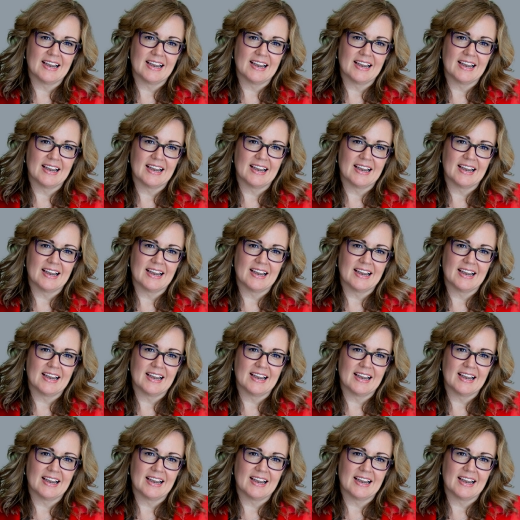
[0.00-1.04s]

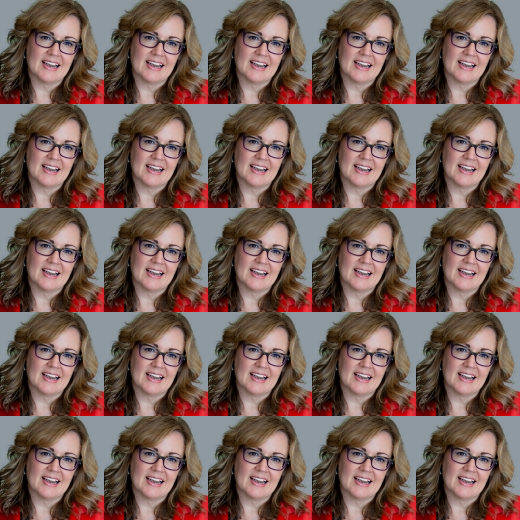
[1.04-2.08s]

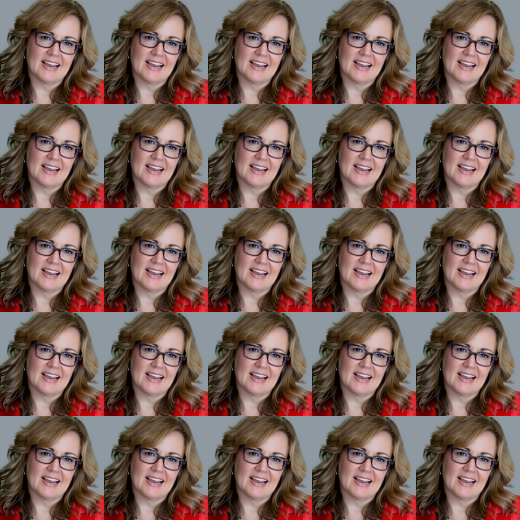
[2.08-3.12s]

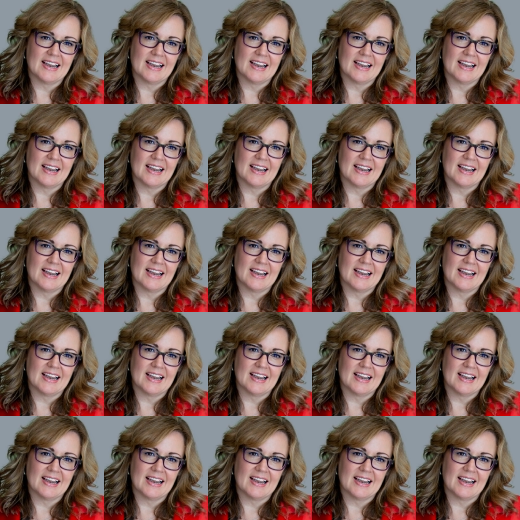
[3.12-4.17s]

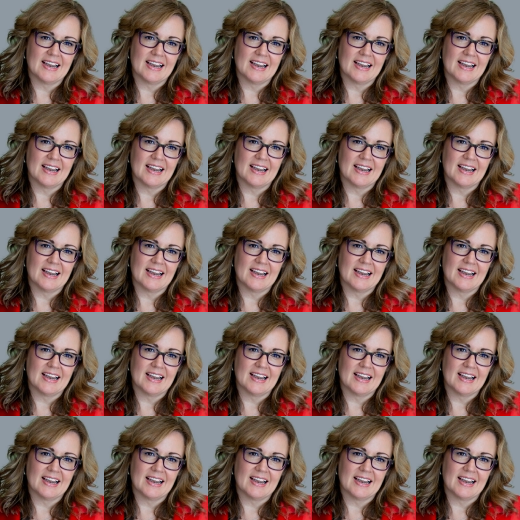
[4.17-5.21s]

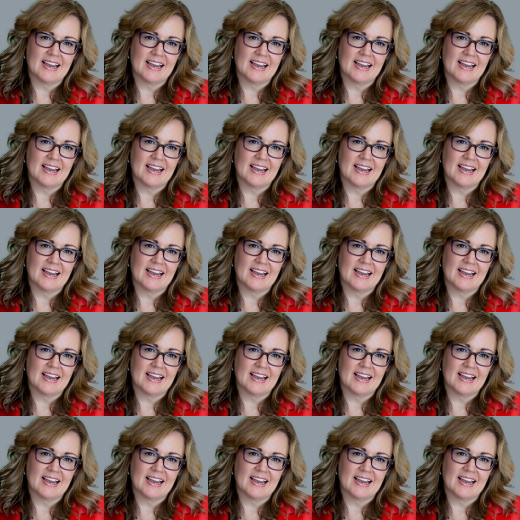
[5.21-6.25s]

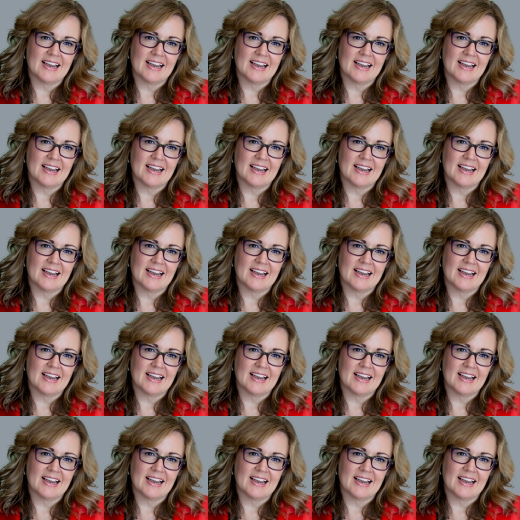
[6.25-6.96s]
This is a still picture; no speech is visible.